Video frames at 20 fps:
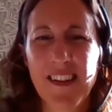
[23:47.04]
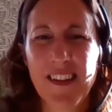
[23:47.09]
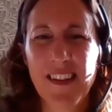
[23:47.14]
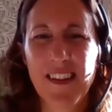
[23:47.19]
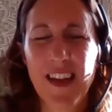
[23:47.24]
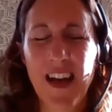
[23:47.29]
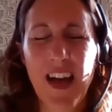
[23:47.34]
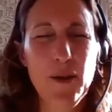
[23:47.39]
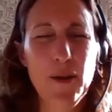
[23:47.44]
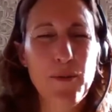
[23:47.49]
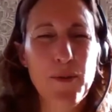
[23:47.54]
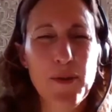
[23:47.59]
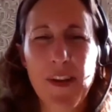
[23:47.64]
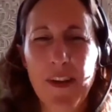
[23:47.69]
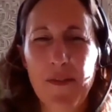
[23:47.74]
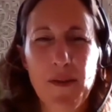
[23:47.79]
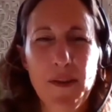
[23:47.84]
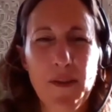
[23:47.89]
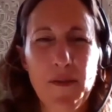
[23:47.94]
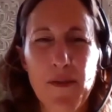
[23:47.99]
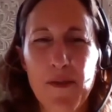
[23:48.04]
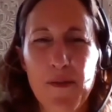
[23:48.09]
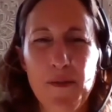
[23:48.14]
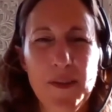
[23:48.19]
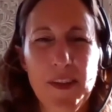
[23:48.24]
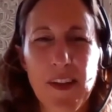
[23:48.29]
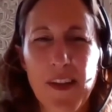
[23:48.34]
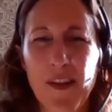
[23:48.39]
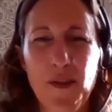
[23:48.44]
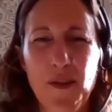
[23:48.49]
I would never have
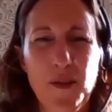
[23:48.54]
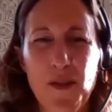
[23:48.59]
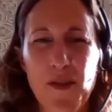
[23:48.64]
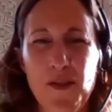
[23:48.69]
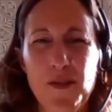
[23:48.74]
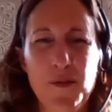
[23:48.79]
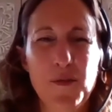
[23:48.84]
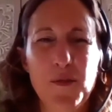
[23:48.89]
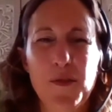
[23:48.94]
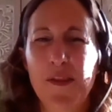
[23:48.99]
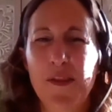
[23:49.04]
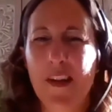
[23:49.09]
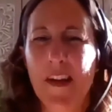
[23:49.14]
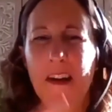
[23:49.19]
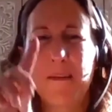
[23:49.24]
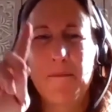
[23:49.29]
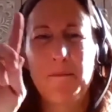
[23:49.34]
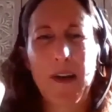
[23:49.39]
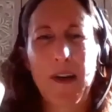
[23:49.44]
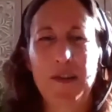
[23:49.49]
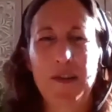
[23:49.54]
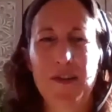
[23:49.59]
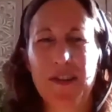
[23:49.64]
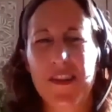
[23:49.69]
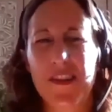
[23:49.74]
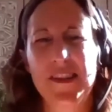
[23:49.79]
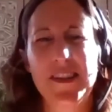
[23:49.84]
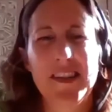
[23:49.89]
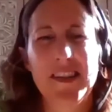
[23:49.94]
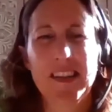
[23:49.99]
thought that you could do that much
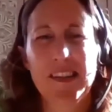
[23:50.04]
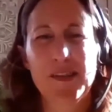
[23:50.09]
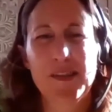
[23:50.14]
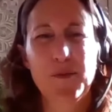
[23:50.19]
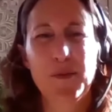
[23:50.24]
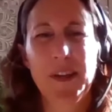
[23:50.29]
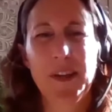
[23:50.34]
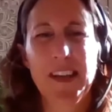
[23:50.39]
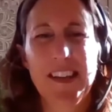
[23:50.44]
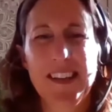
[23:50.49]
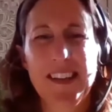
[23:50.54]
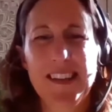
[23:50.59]
in 6 weeks